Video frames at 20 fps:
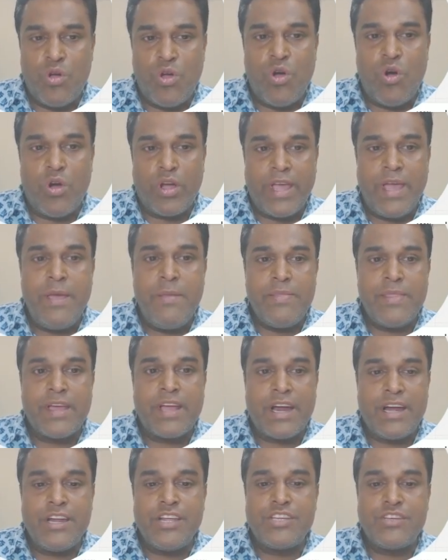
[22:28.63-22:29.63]
Okay, the
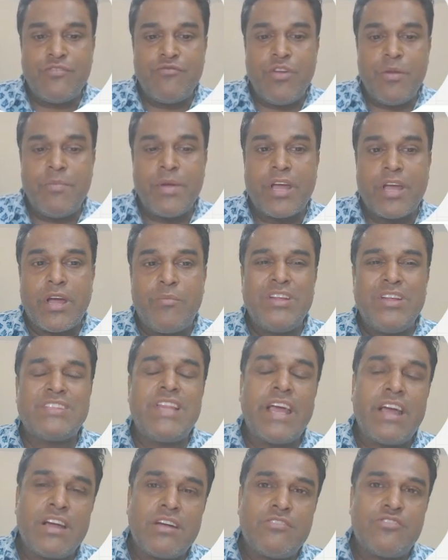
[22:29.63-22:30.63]
condition will become, it's
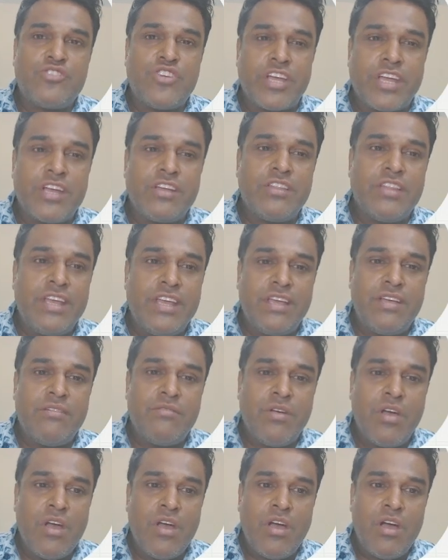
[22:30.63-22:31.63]
like checking
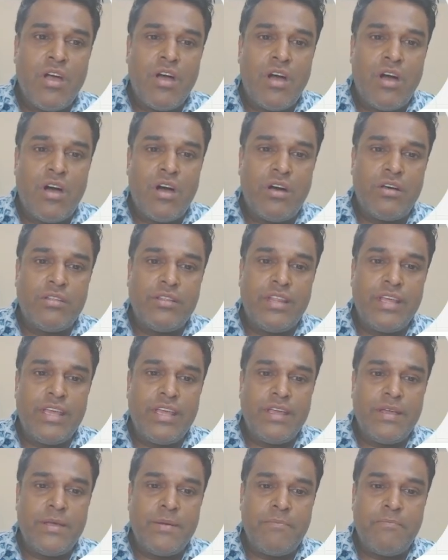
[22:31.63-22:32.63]
uh,
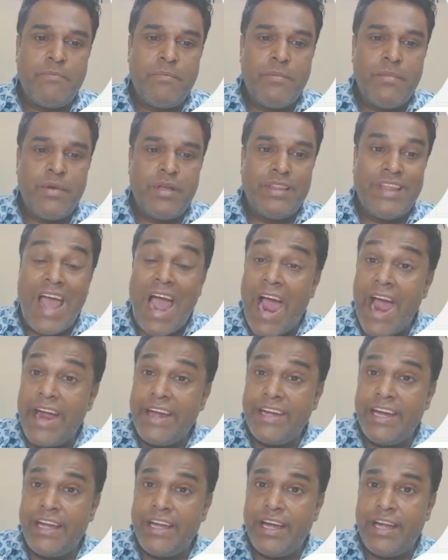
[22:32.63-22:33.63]
the the
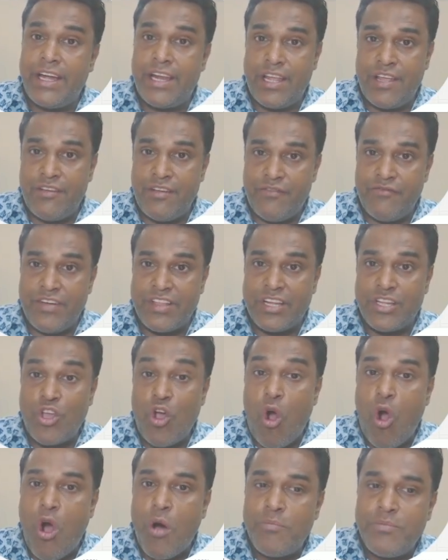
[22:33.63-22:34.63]
identity whether the
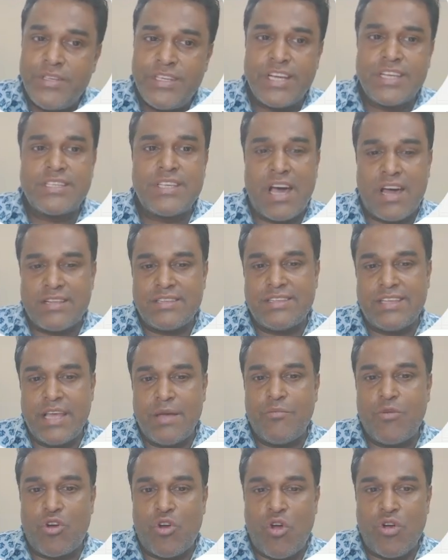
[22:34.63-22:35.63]
objects are
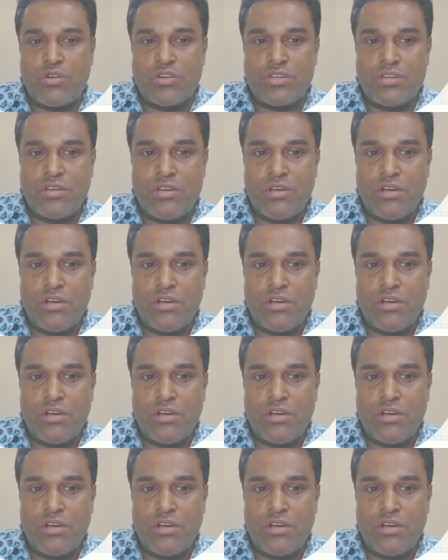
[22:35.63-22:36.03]
same or not.